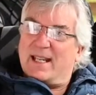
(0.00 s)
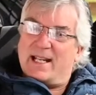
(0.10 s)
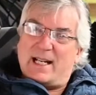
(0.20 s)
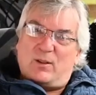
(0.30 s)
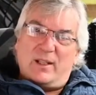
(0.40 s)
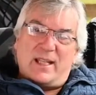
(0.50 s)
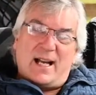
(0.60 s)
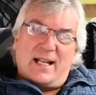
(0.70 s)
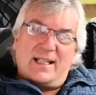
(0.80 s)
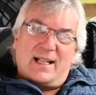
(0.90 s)
And not only
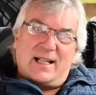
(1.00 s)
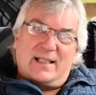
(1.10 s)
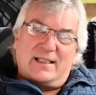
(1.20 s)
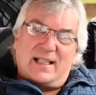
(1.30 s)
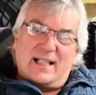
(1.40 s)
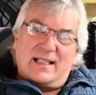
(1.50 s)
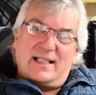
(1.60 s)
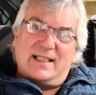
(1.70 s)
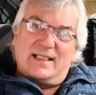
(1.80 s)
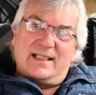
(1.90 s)
that,
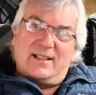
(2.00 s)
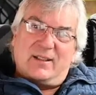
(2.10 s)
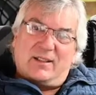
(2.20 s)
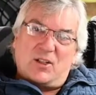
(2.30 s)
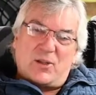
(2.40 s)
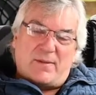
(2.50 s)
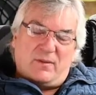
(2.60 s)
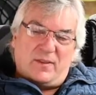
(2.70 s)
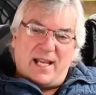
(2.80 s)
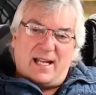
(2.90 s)
here on
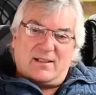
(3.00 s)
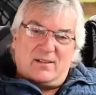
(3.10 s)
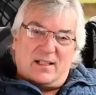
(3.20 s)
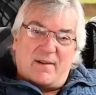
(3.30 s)
Travel Fanatical,